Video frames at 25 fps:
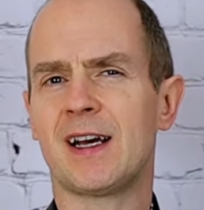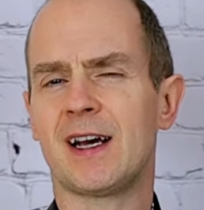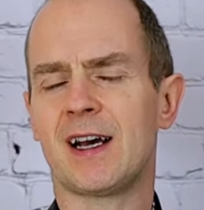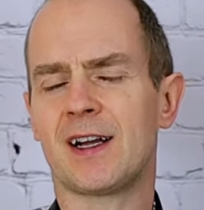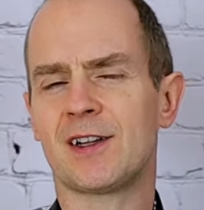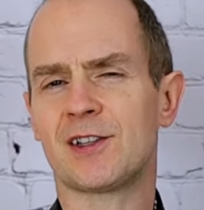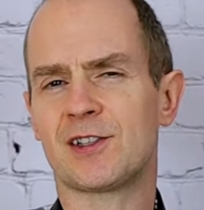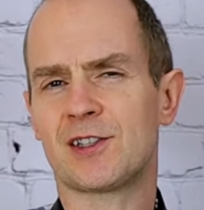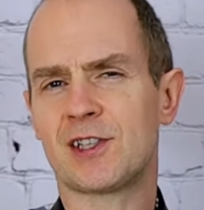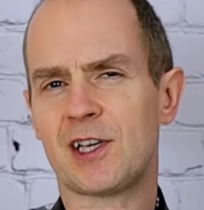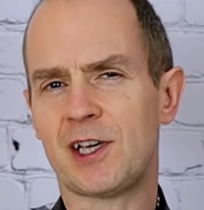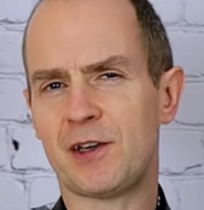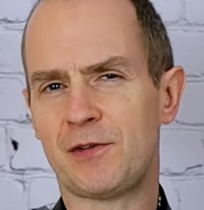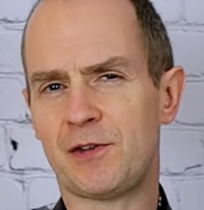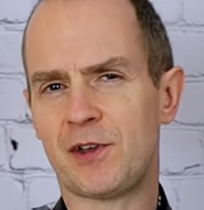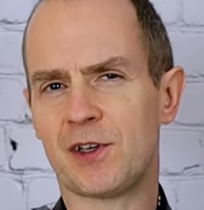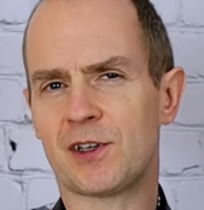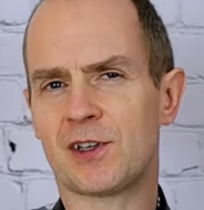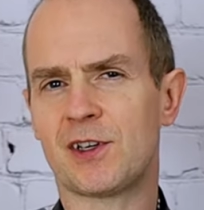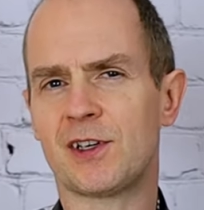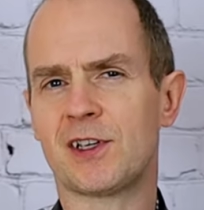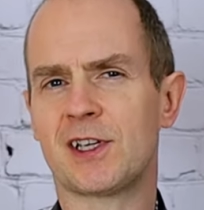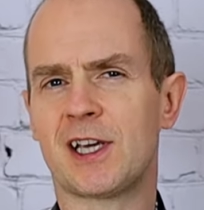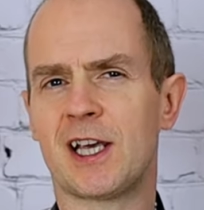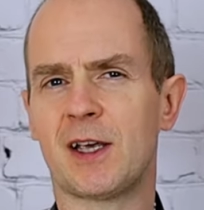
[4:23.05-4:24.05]
and see if you
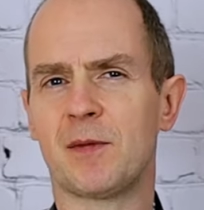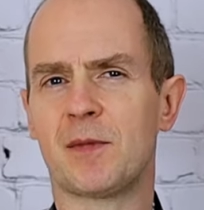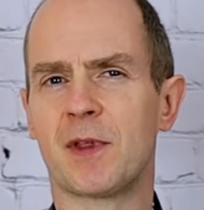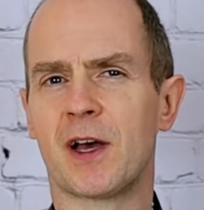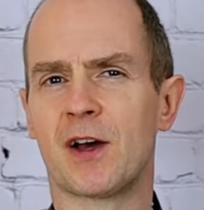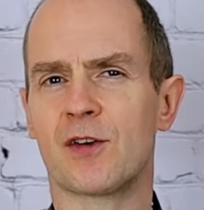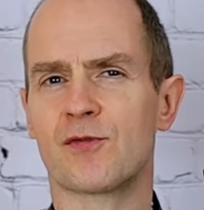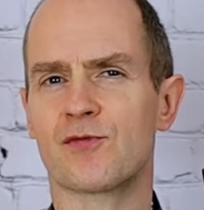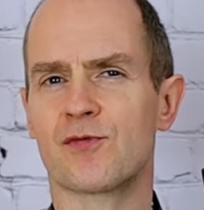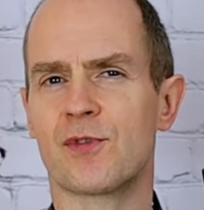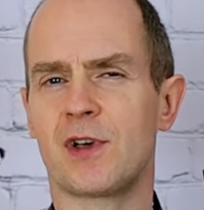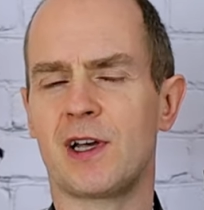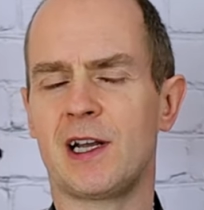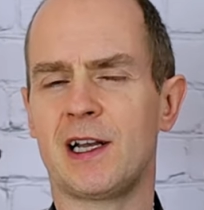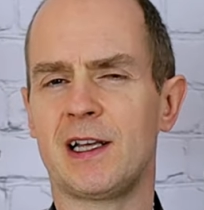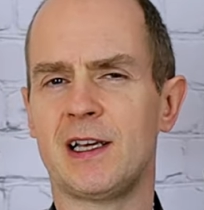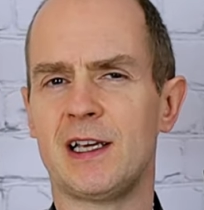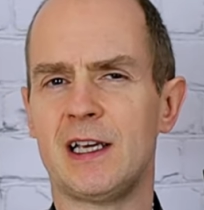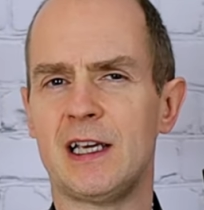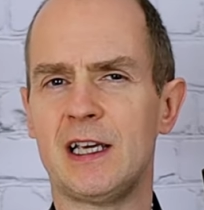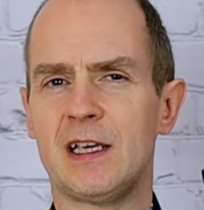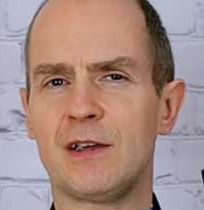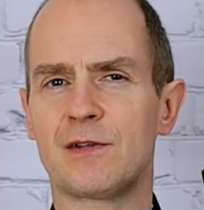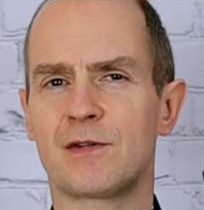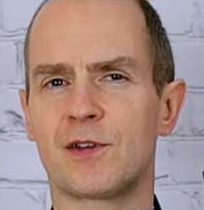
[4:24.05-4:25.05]
can keep that
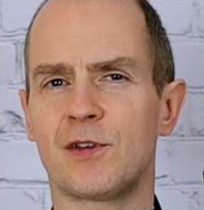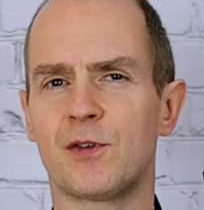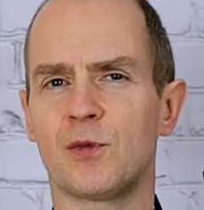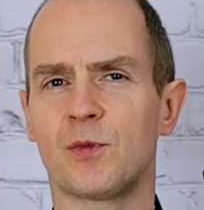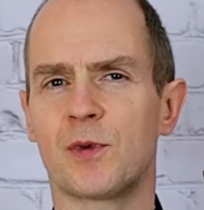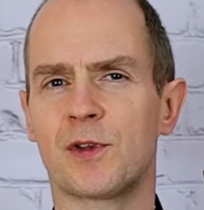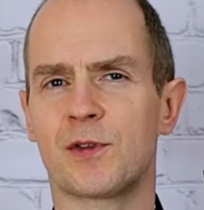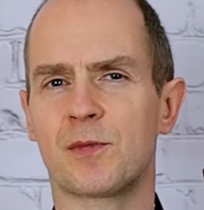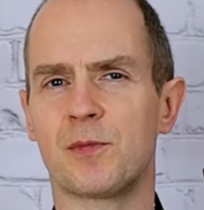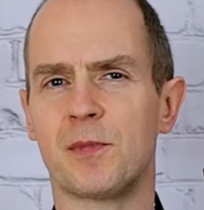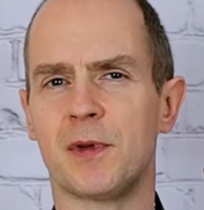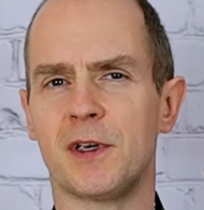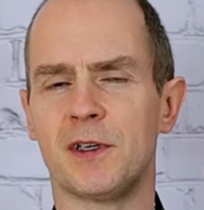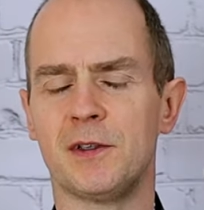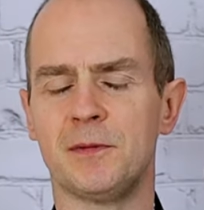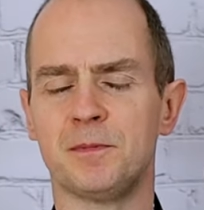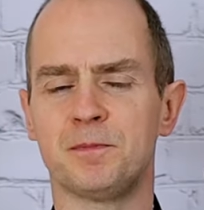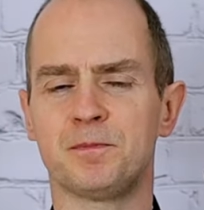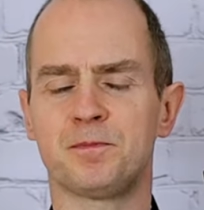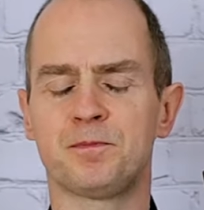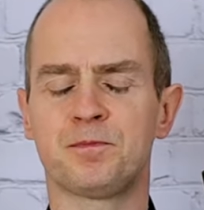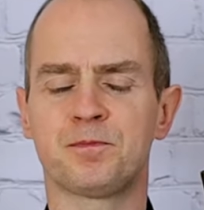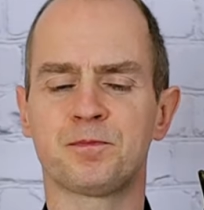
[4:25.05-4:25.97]
really even with me.